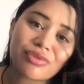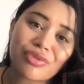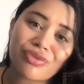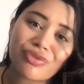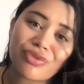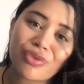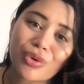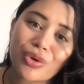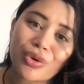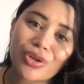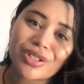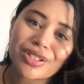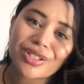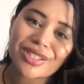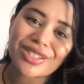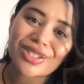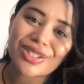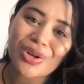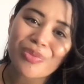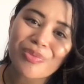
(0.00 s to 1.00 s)
for
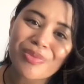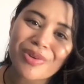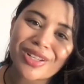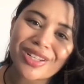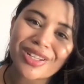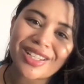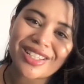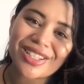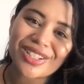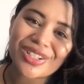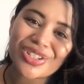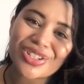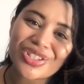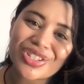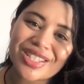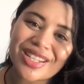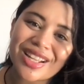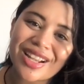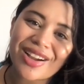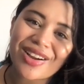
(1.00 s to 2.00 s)
so many years
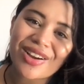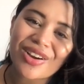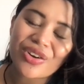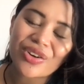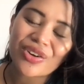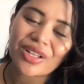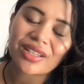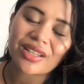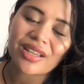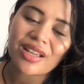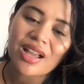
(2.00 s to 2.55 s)
now, and